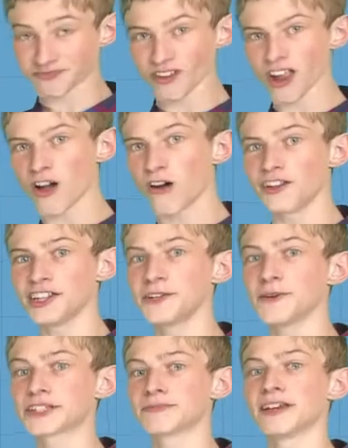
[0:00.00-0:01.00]
on the
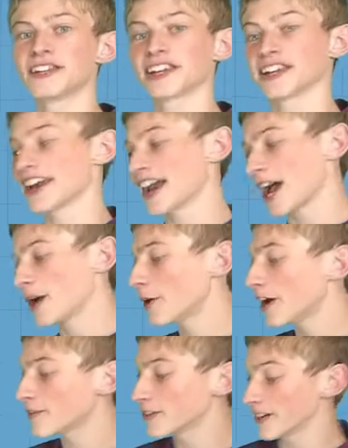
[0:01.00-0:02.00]
U.S. mainland.
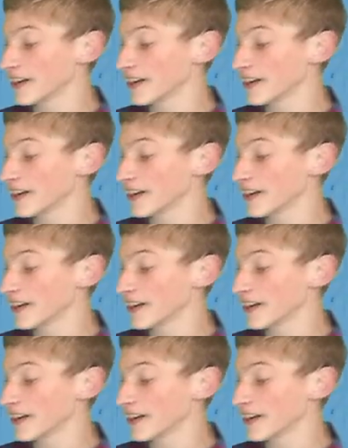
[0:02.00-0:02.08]
However,